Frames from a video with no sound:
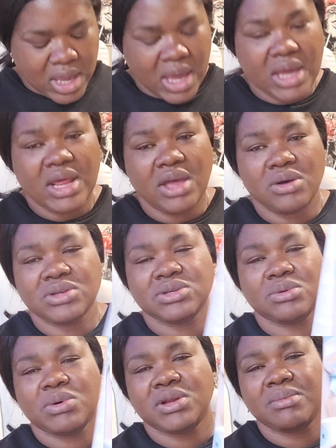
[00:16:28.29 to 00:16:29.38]
And I also
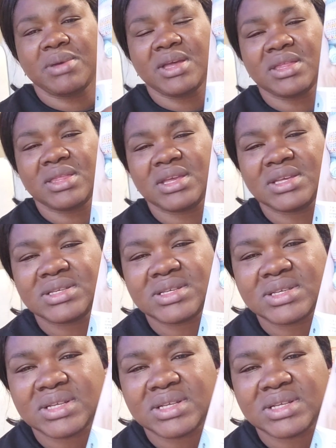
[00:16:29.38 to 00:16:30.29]
want to make this